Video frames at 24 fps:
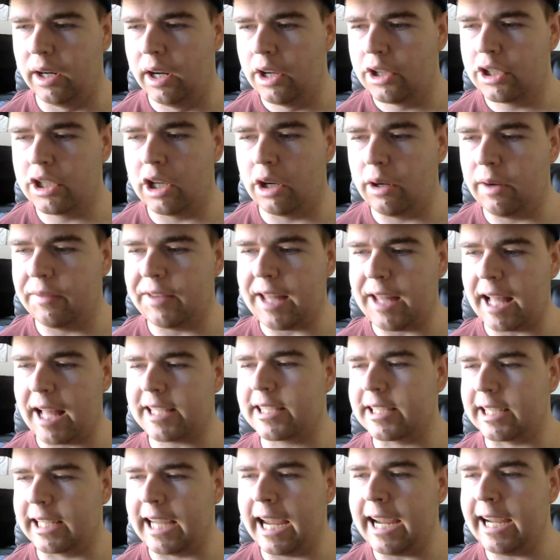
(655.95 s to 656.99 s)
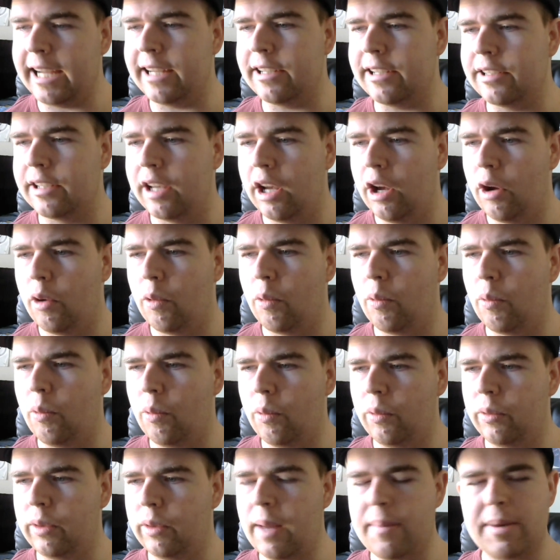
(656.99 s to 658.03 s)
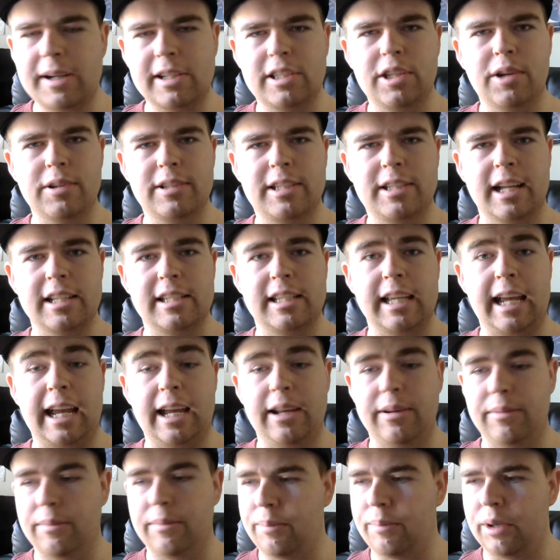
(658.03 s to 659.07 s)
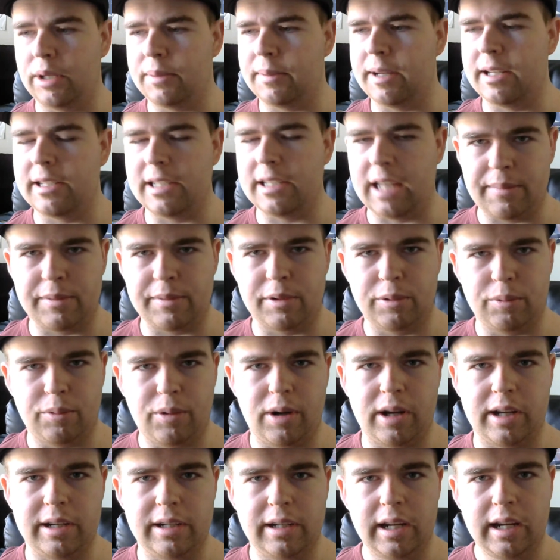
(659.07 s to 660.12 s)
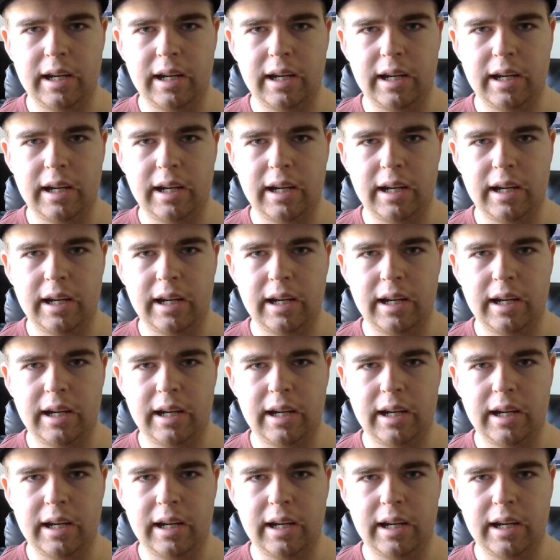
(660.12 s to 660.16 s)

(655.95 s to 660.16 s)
So if that's the case, that makes no sense in putting me in Diamond one.